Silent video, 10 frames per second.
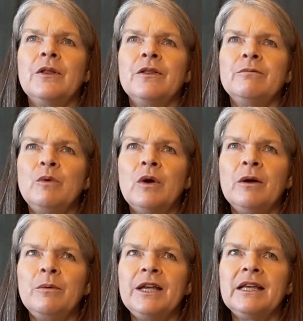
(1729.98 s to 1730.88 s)
the more
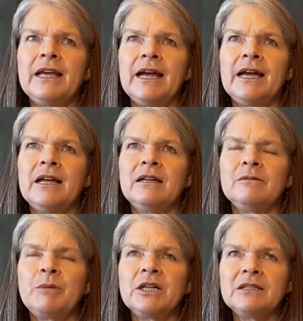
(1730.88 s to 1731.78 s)
we can
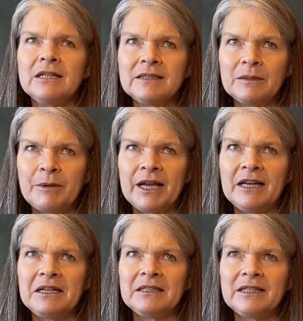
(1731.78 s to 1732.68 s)

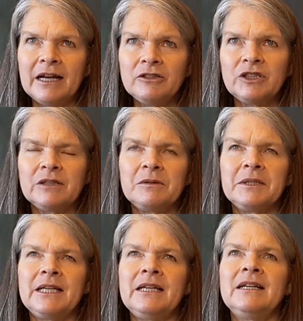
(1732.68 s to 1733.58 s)
participate
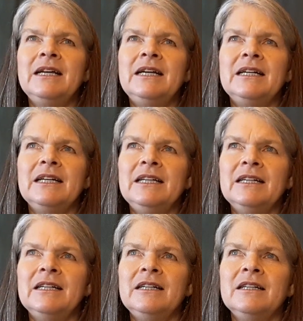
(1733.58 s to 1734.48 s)
intentionally
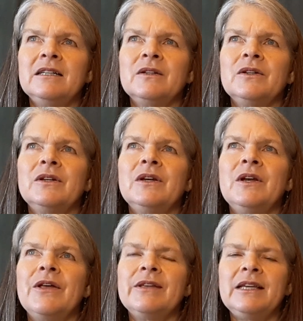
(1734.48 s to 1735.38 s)
in
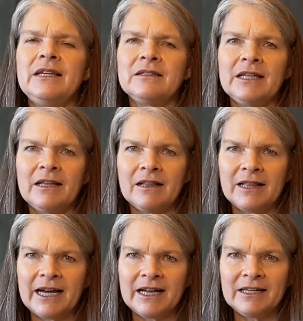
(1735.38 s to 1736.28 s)
the healing
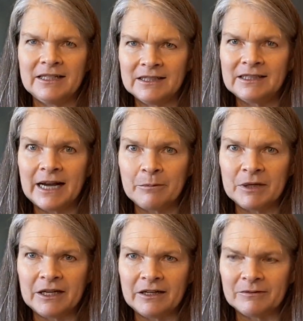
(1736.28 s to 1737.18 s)
that is
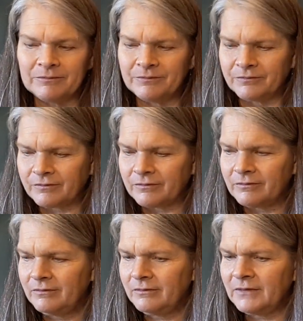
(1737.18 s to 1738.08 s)
happening
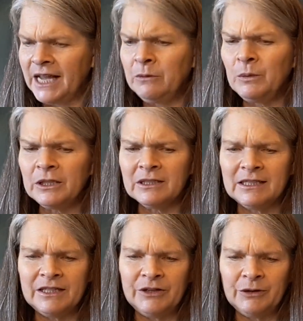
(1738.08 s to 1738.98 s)
and will
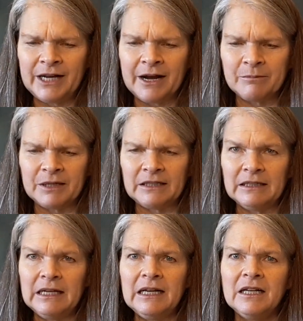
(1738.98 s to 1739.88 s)
continue to happen.
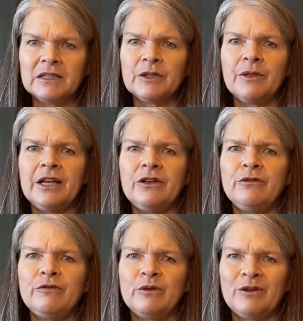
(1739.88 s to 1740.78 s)
So thank you
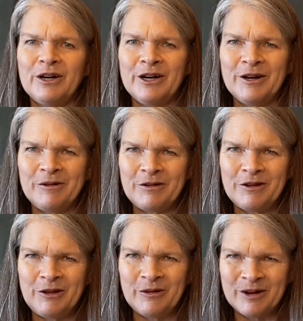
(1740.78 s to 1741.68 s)
for
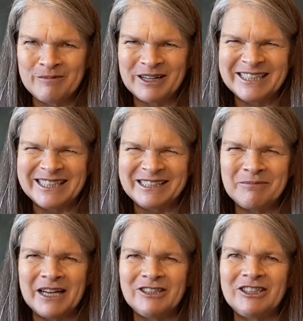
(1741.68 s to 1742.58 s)
your
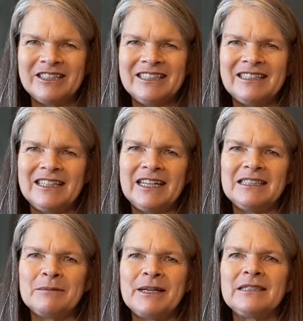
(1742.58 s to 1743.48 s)
participation in
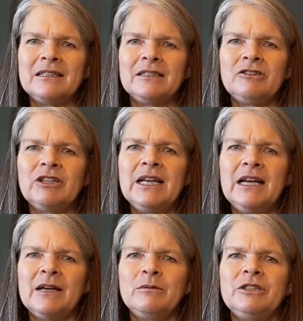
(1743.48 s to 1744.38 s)
today's message.
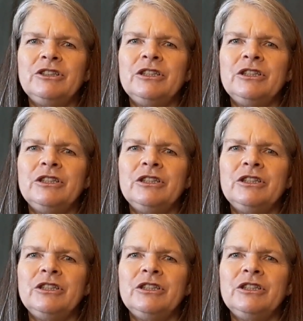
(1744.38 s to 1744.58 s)
I wish